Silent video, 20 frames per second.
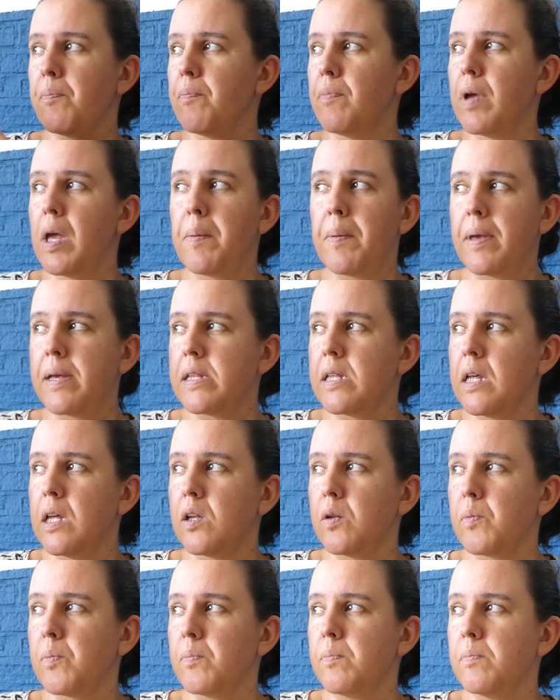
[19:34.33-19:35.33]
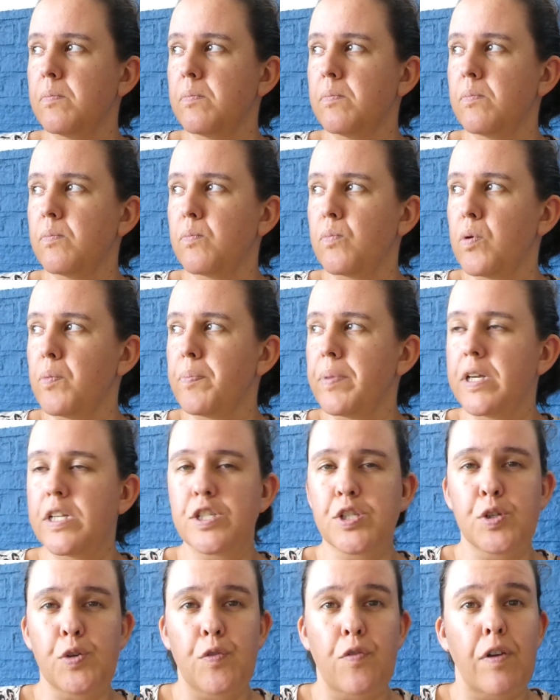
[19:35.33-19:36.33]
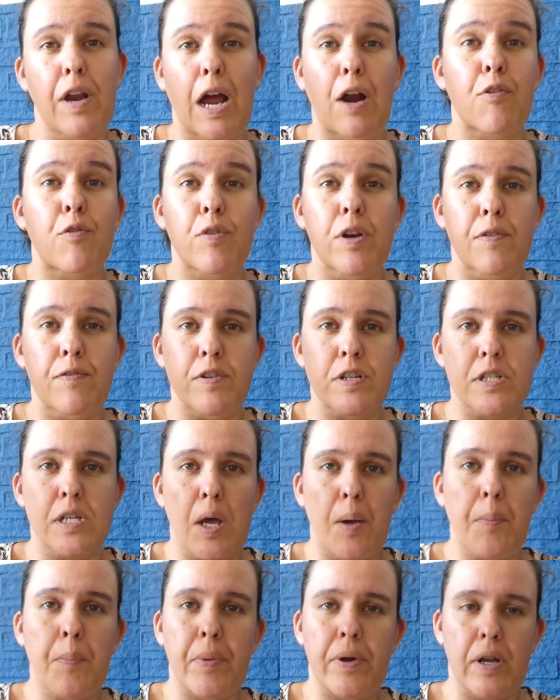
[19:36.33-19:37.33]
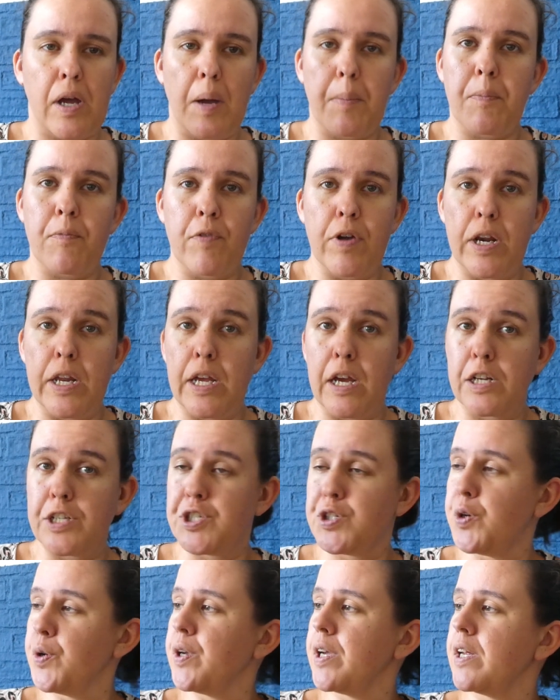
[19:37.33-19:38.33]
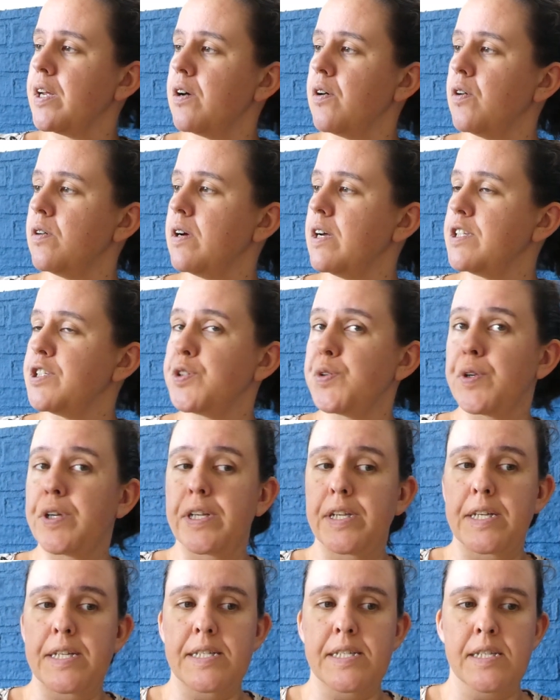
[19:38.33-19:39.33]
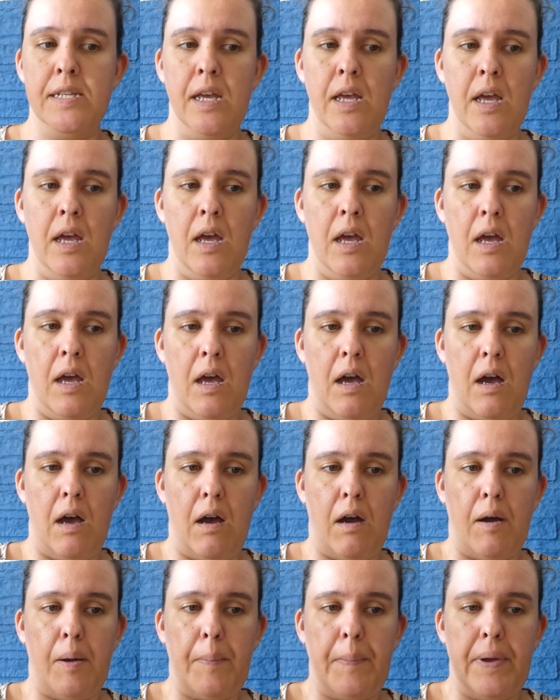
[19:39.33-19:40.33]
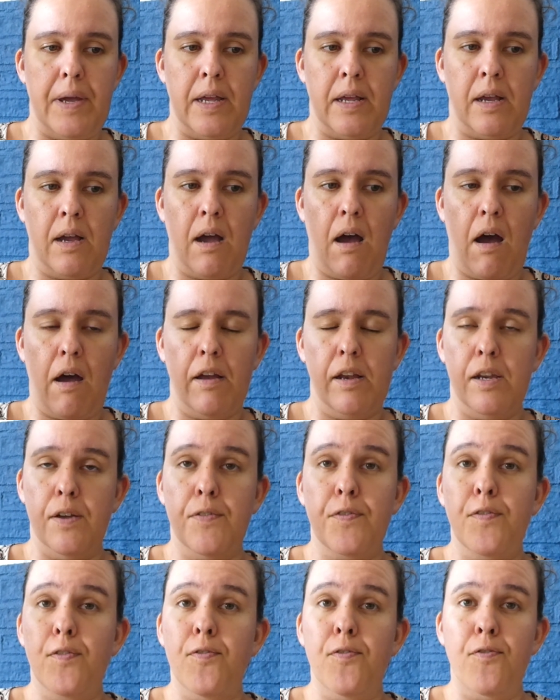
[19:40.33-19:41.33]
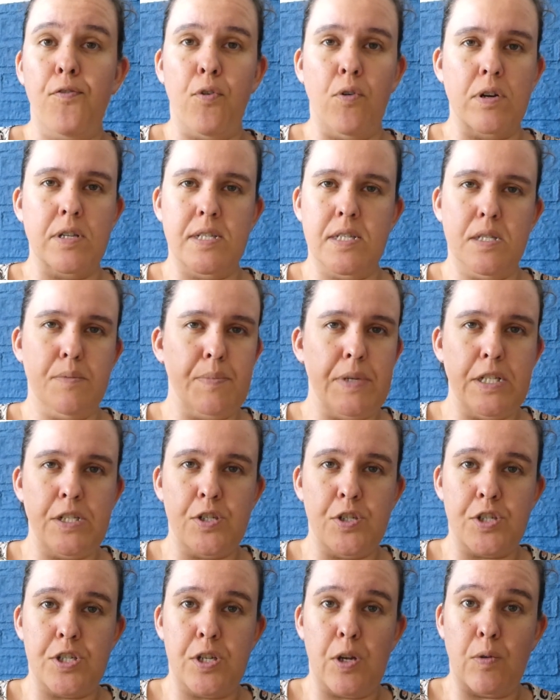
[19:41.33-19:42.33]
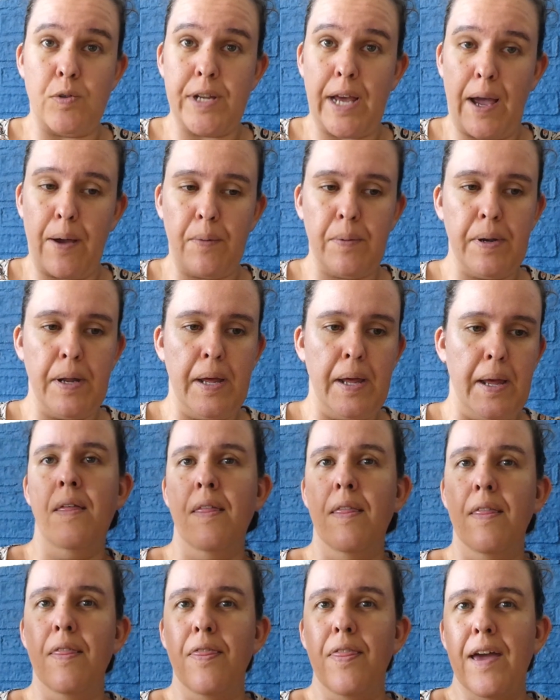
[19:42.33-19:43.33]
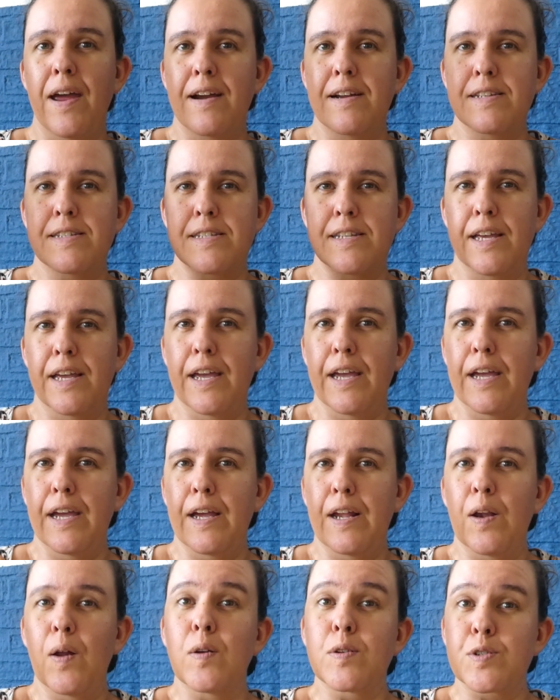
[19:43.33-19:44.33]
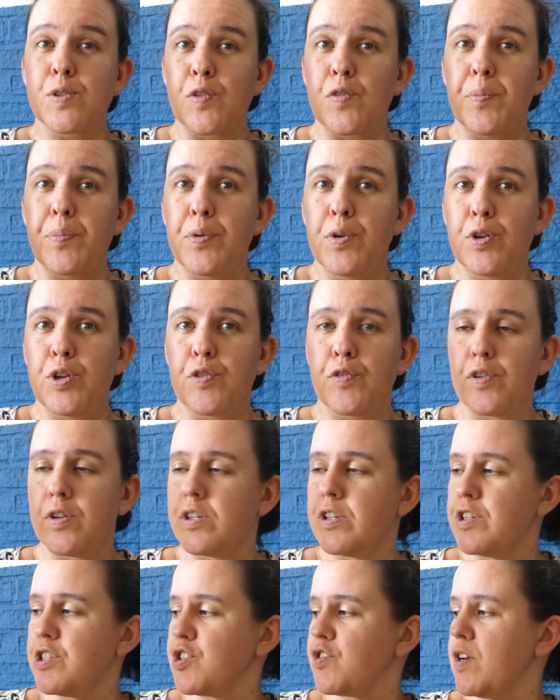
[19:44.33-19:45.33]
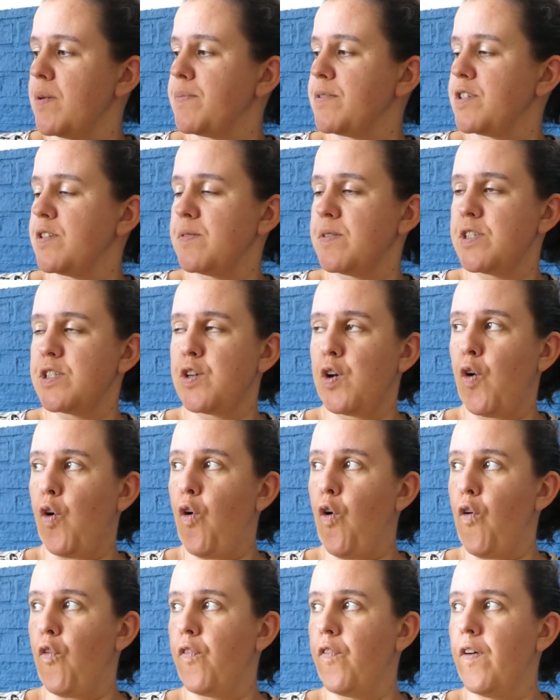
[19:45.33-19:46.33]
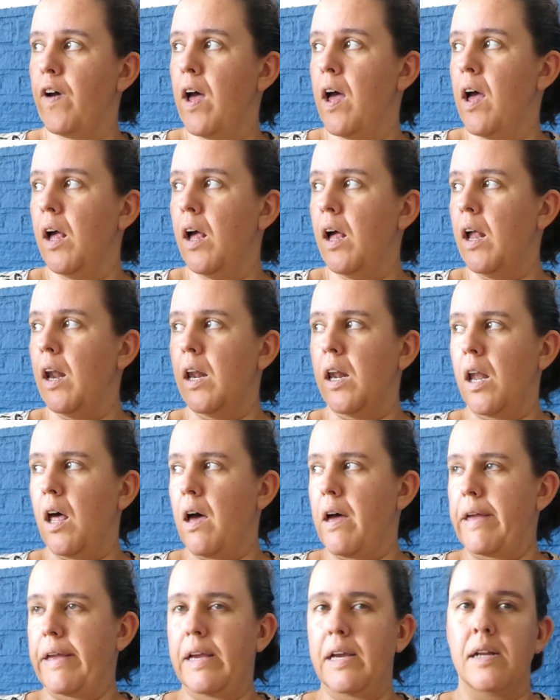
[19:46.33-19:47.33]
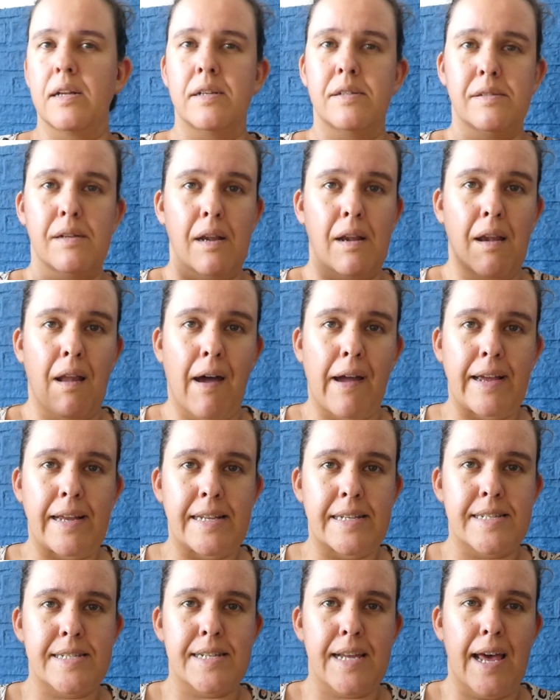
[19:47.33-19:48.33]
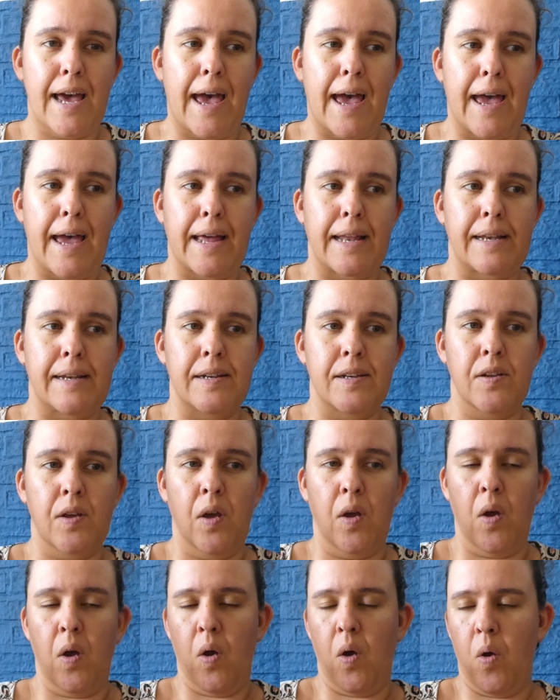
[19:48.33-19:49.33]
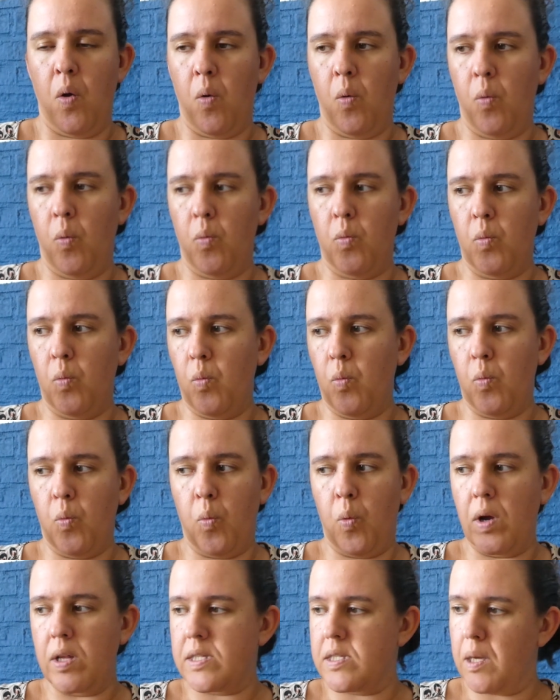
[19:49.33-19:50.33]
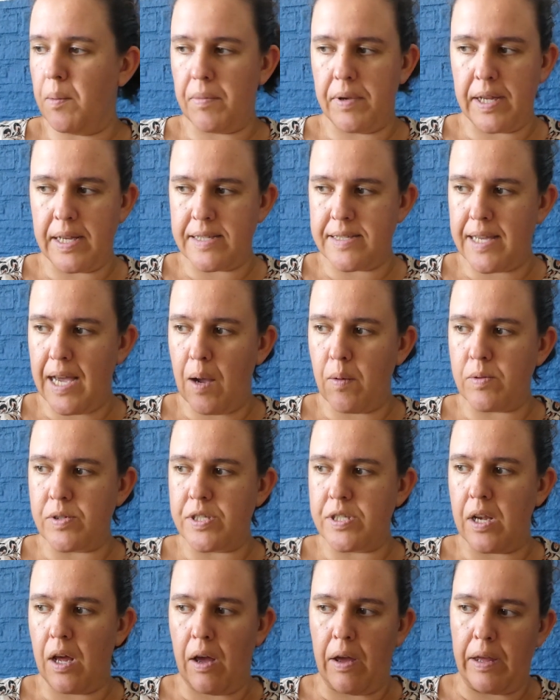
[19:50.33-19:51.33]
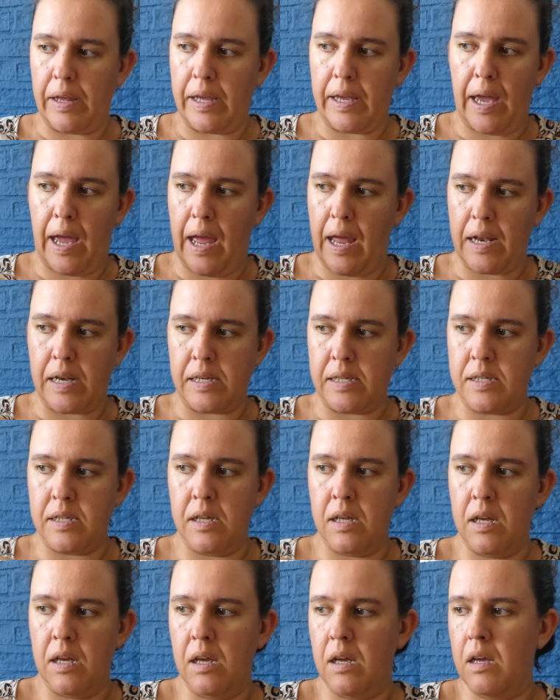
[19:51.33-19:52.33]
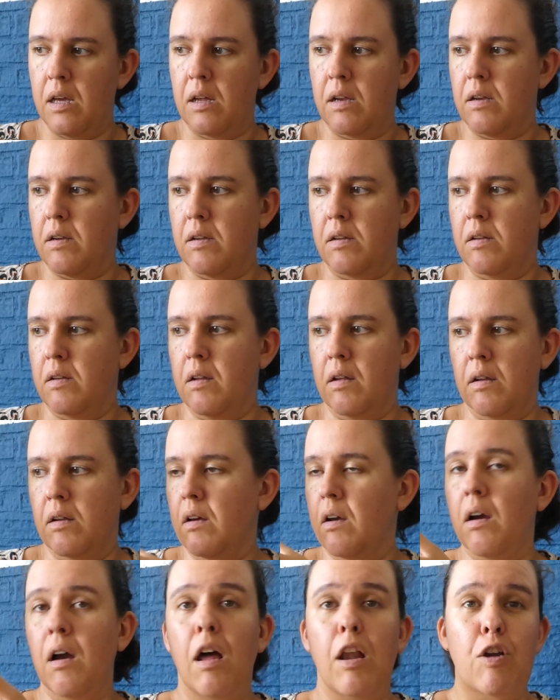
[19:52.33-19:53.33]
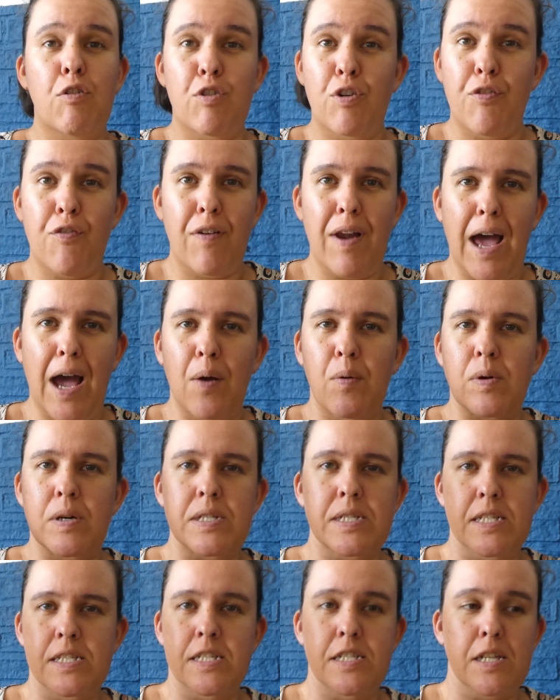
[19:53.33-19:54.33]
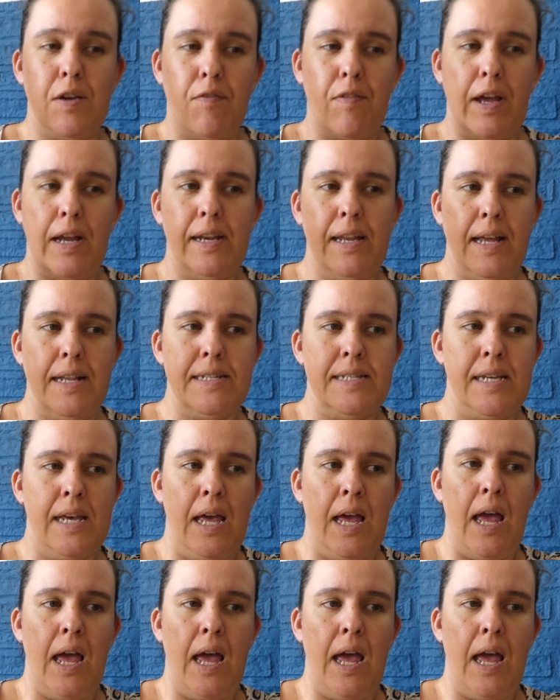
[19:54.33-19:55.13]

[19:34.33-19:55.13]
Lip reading: Maybe it would be too flowery for some, but I'm really enjoying this. It kind of forces me to slow down. There's a lot of beautiful descriptions of like the light and what something sounds like, and the color of flowers and stuff like that.